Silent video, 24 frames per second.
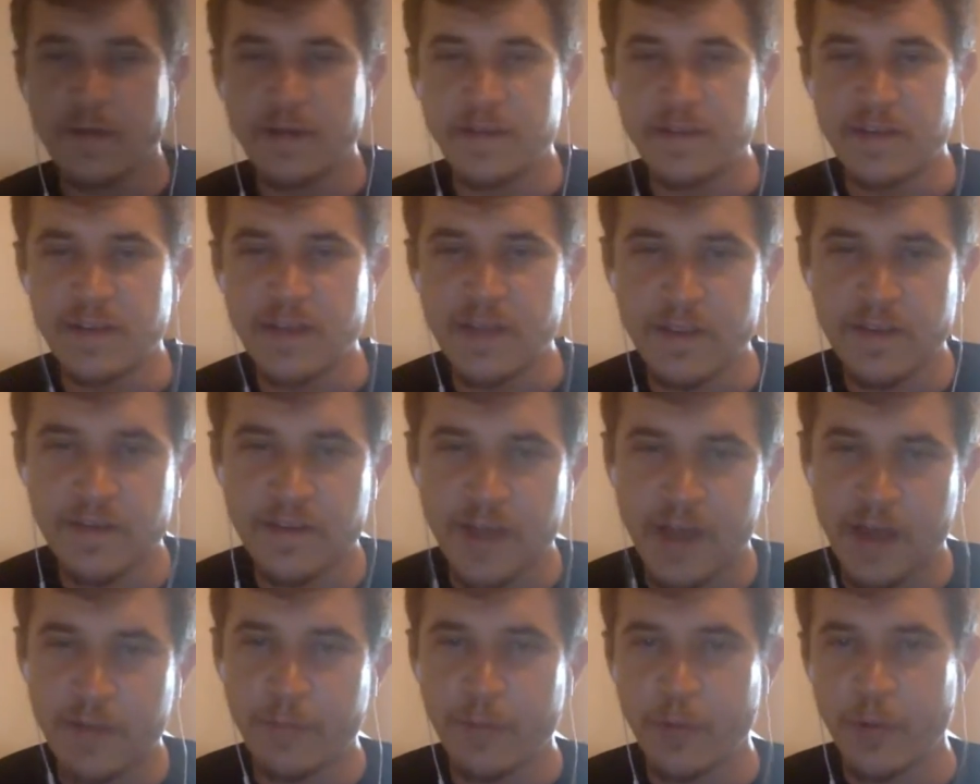as another
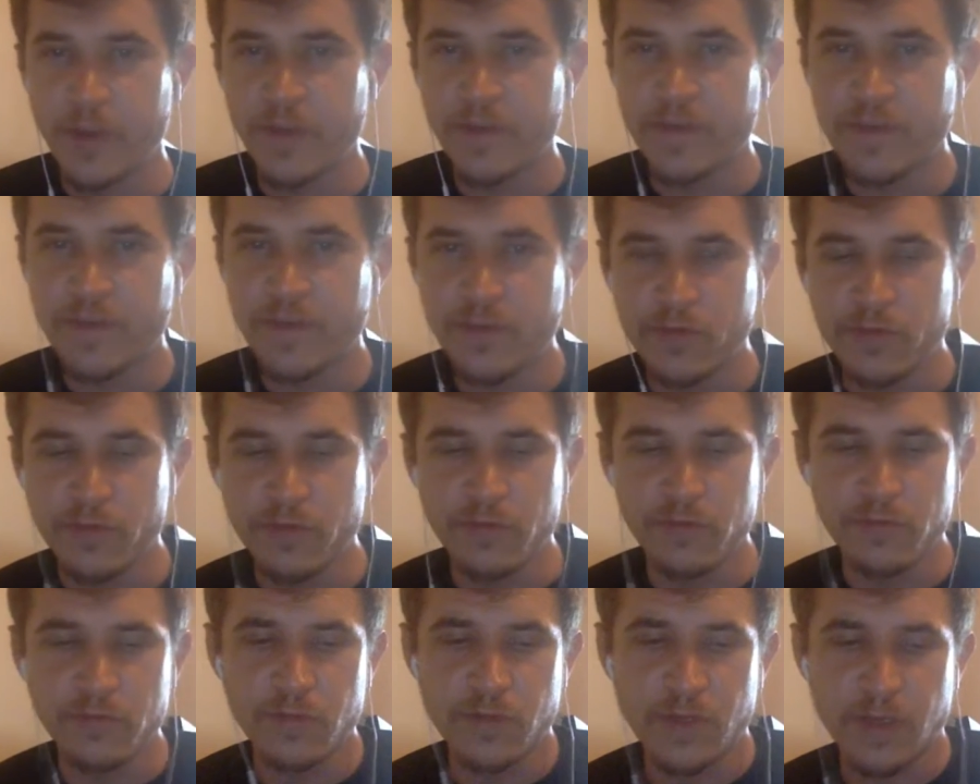side point
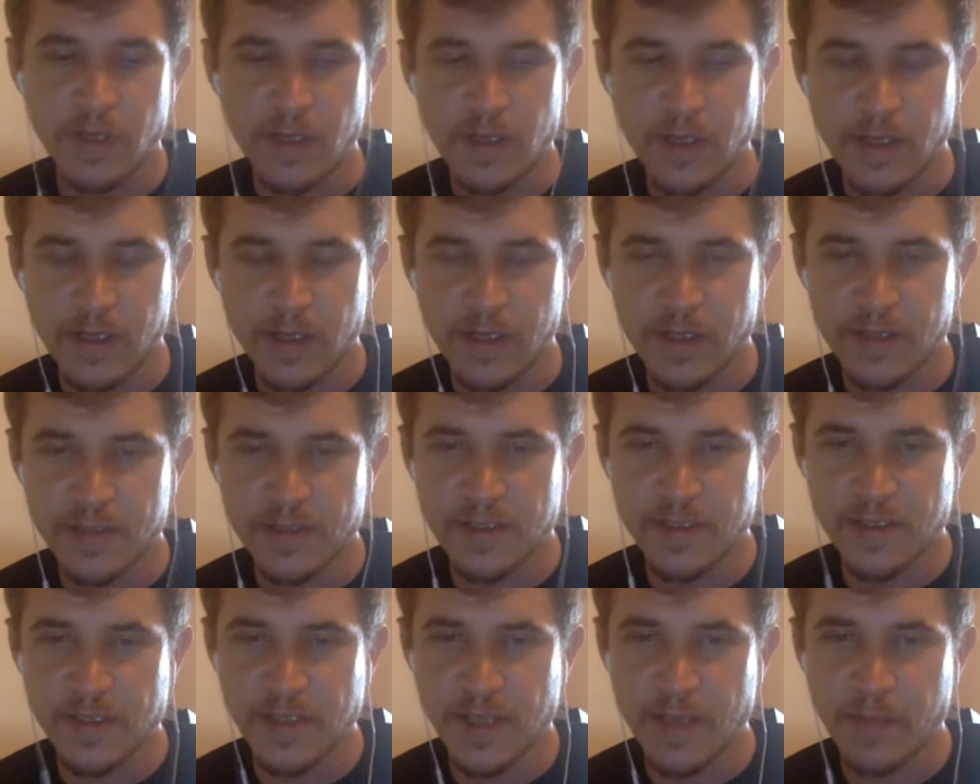too, to
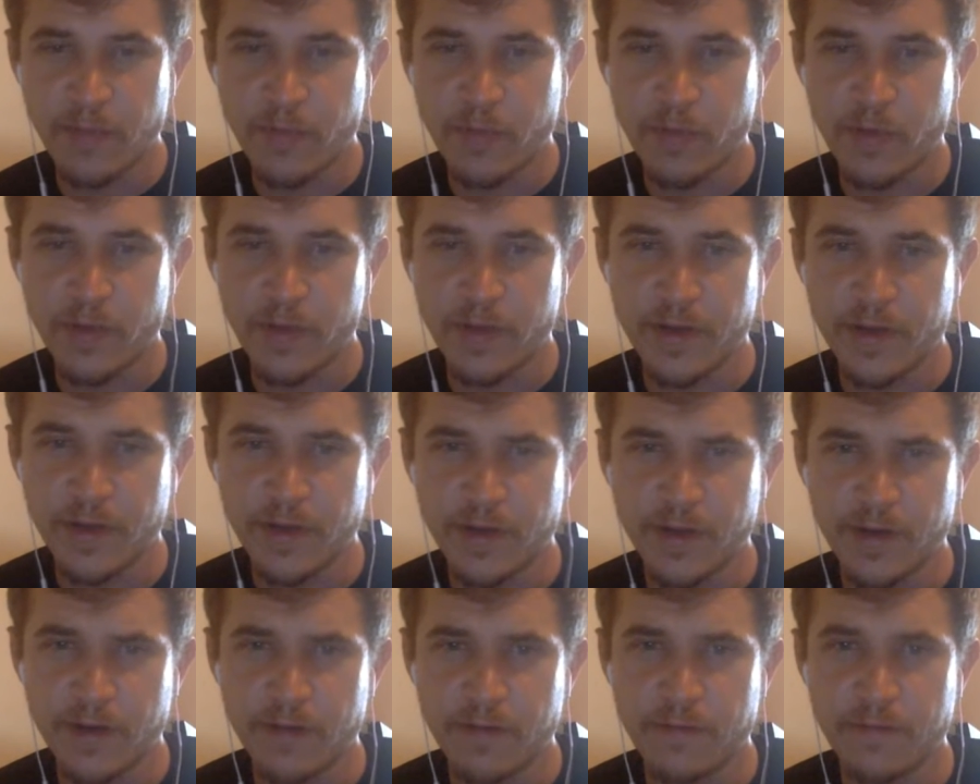the same point
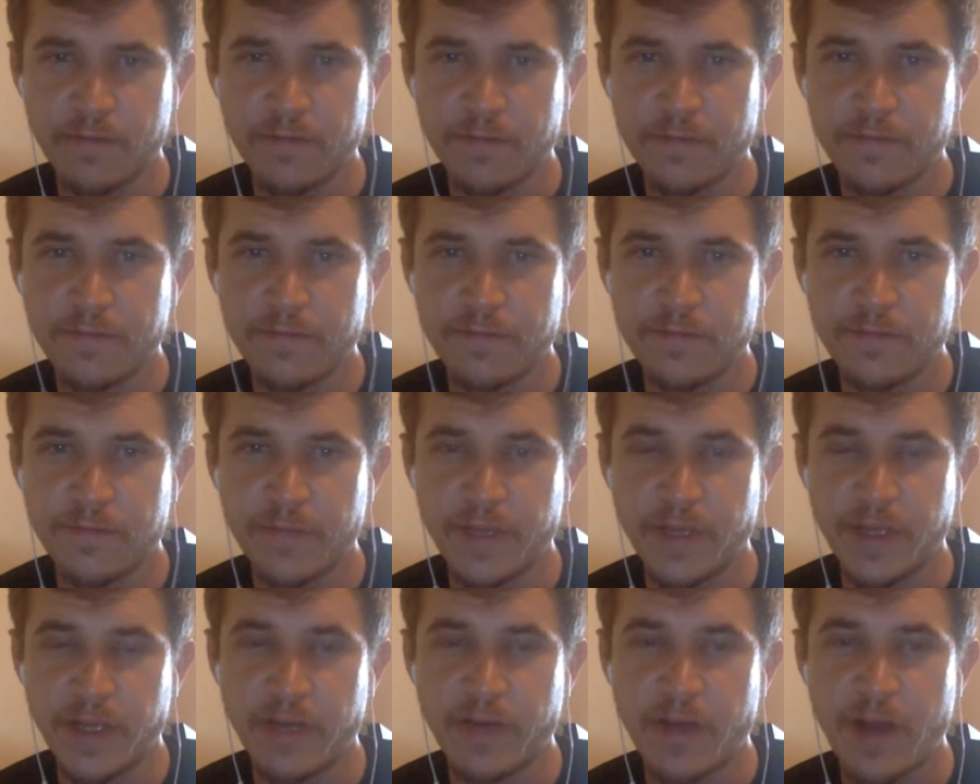of
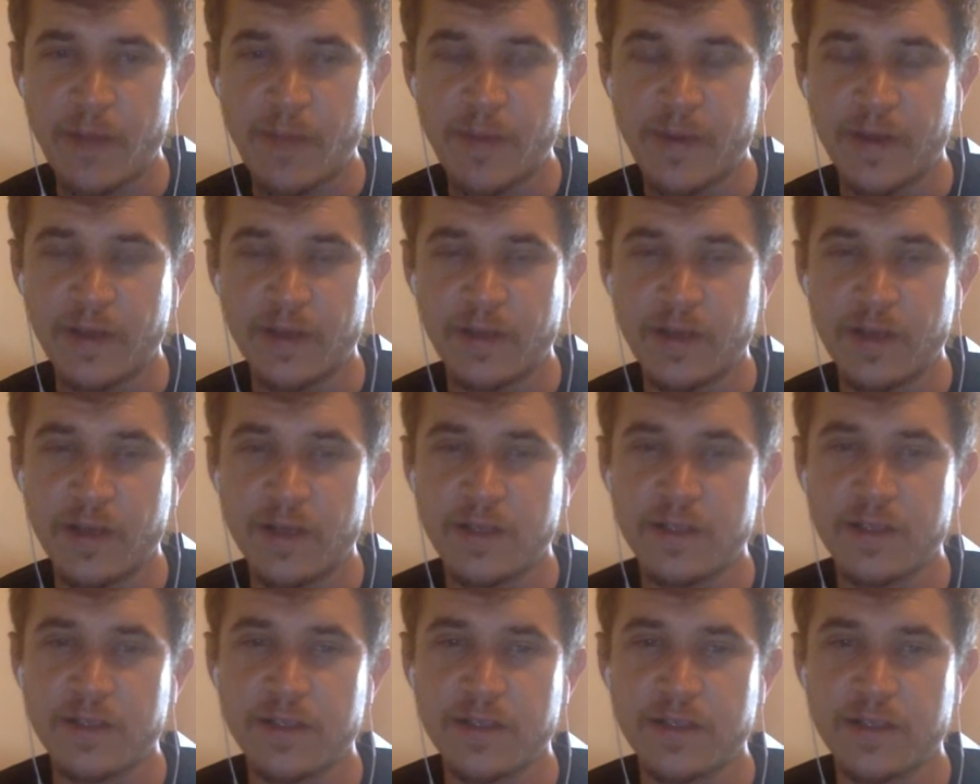being crap out of
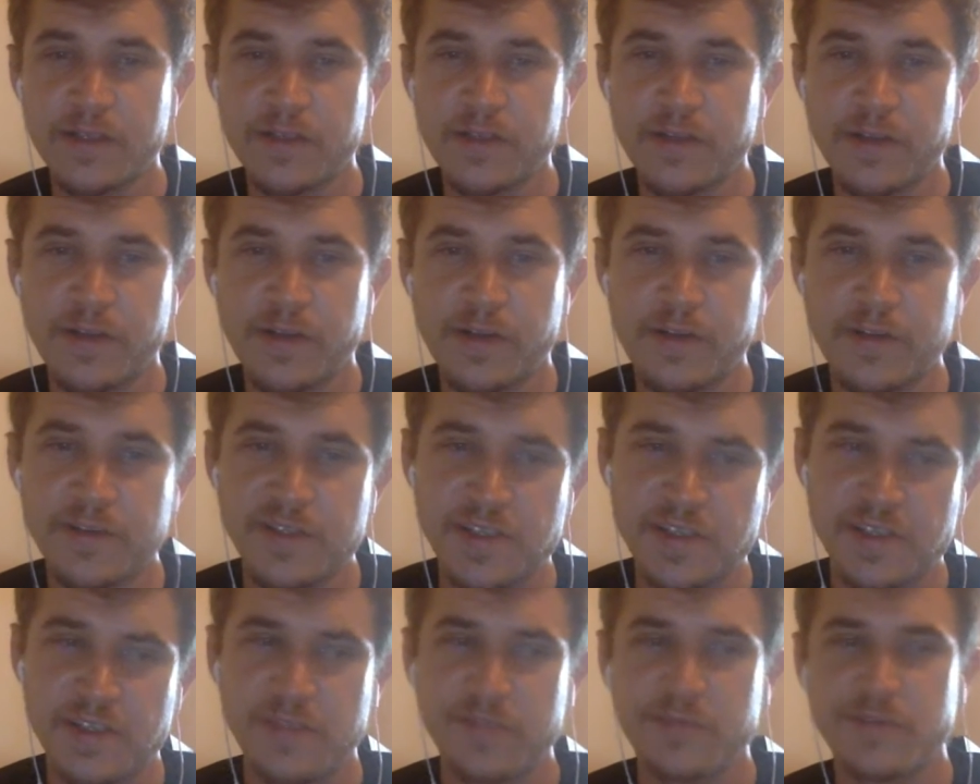luck under the current
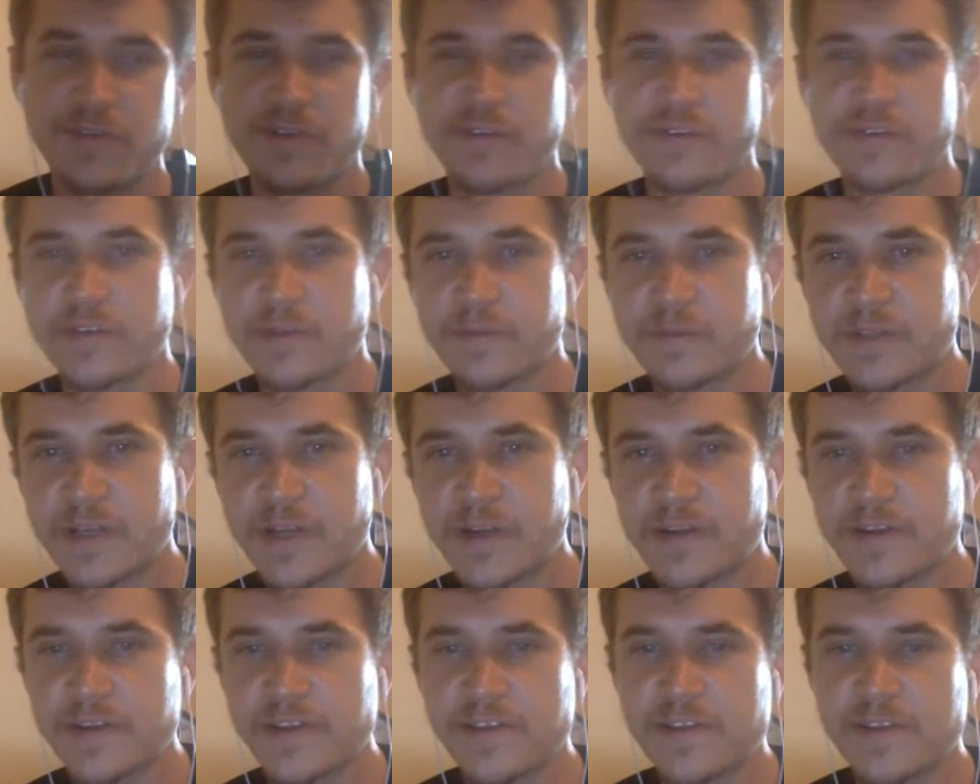system, under the
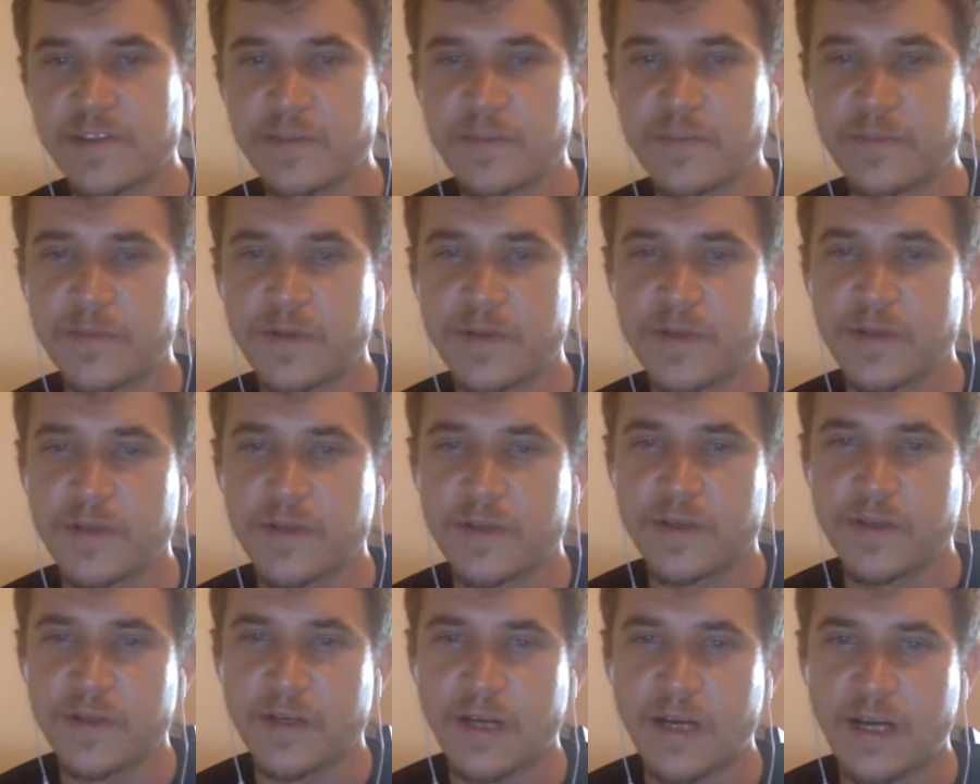libertarian system,
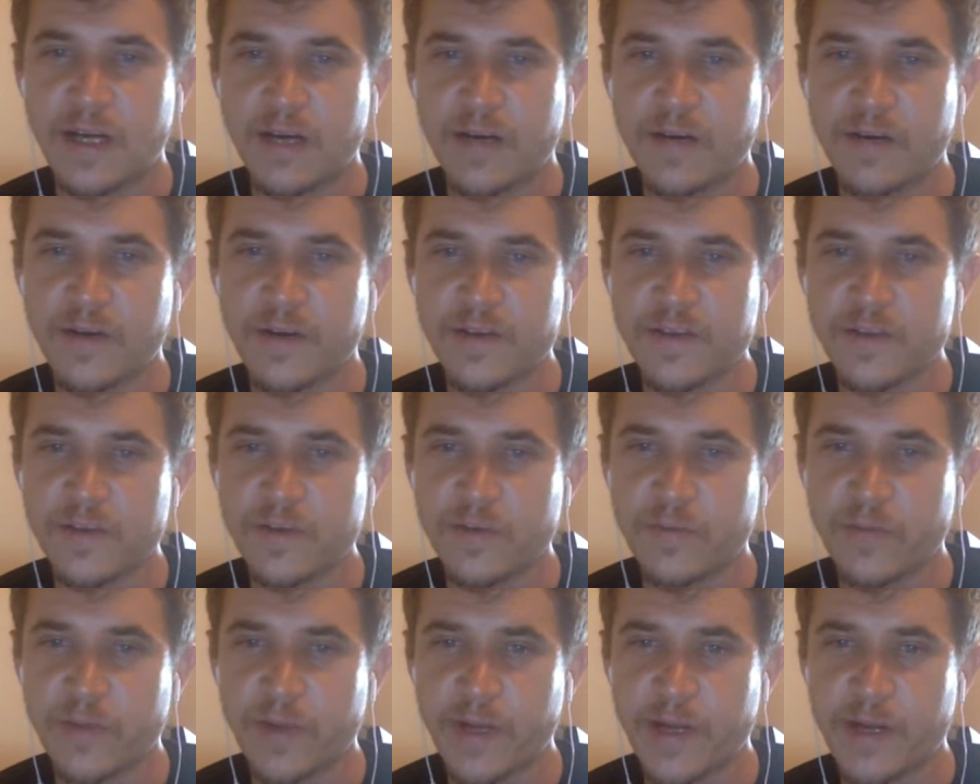I would
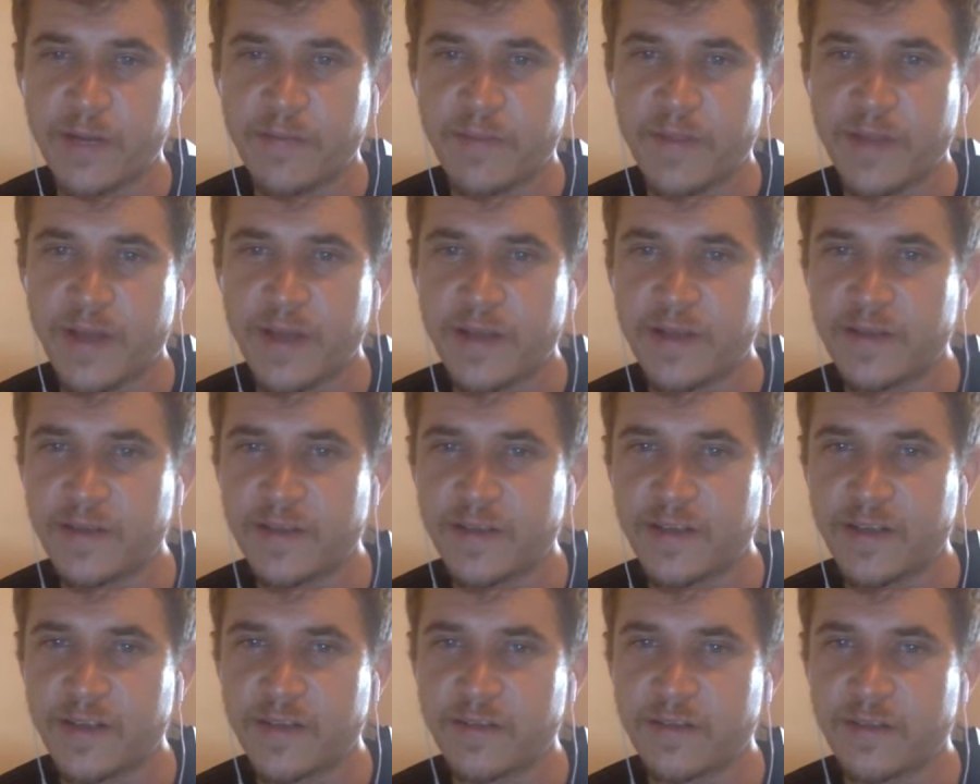also bring up that,
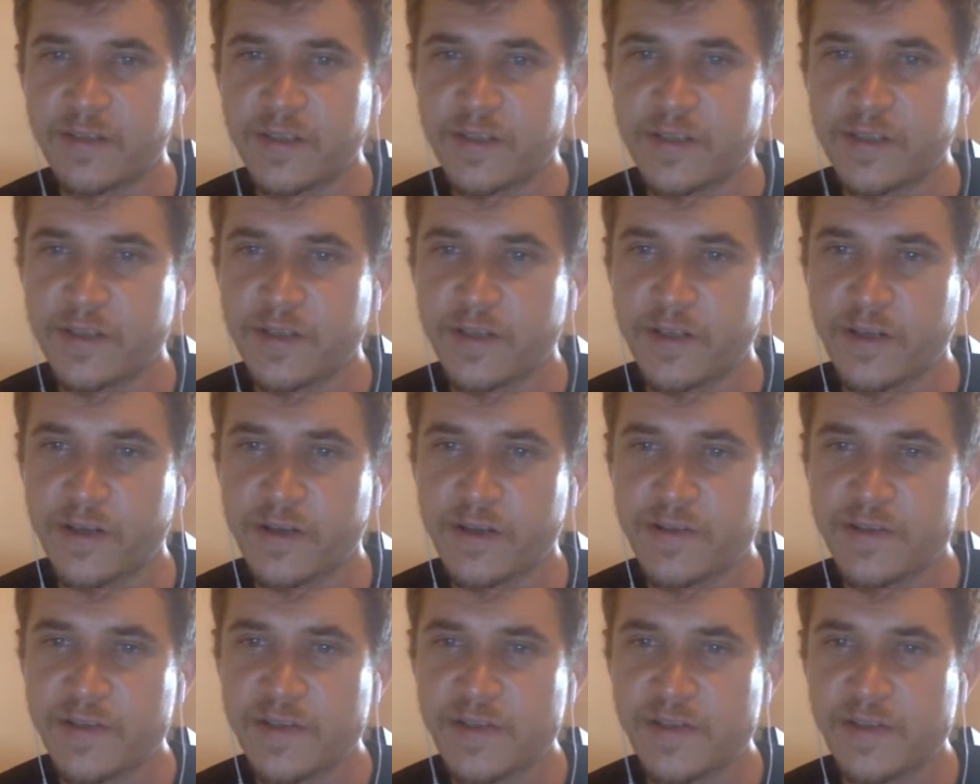you know, under the
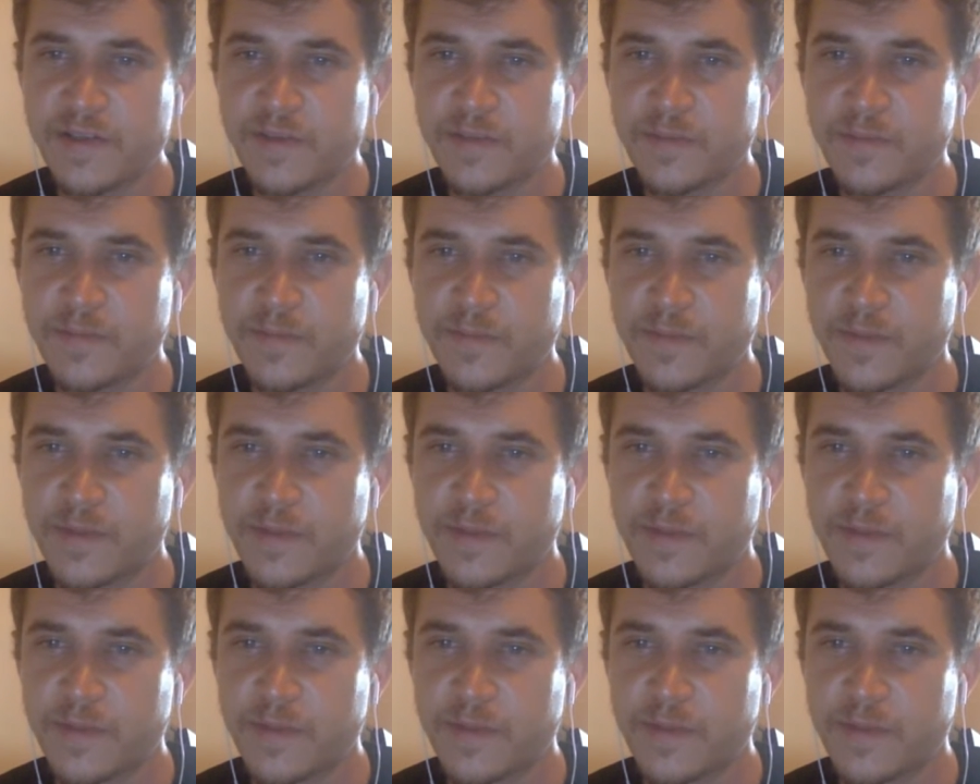current system,